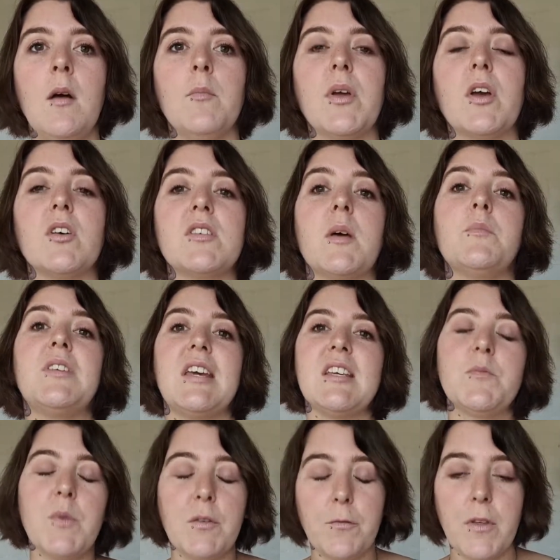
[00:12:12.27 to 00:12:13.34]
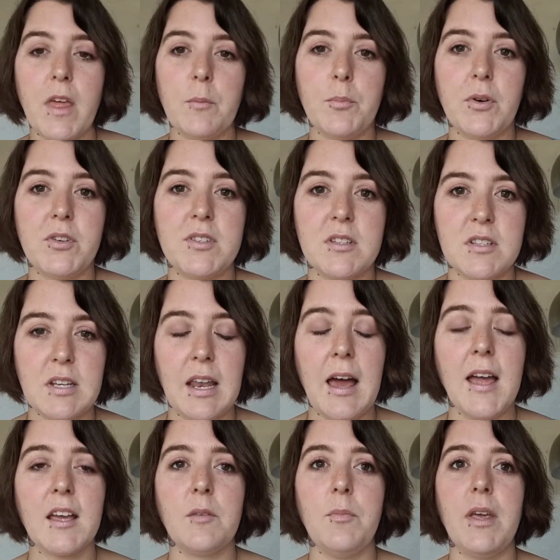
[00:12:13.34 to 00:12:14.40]
because I'm desperate for that person to
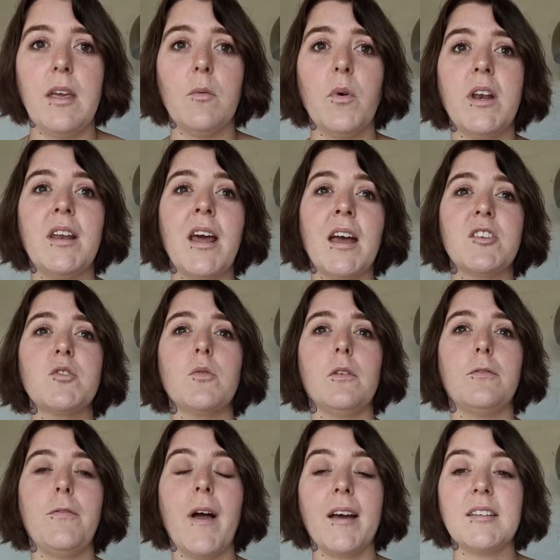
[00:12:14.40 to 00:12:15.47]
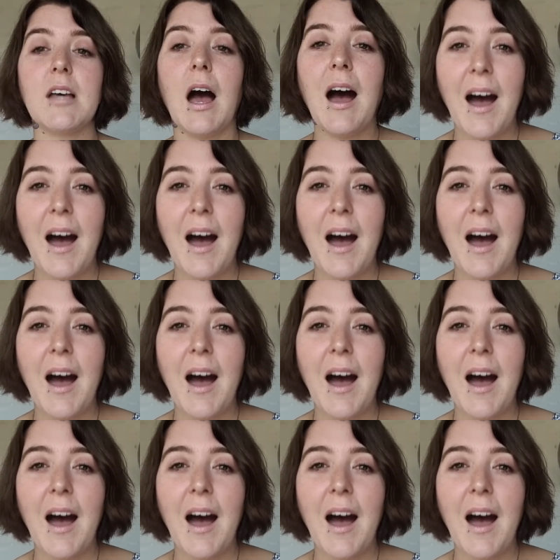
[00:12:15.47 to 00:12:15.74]
like me, when in actual fact,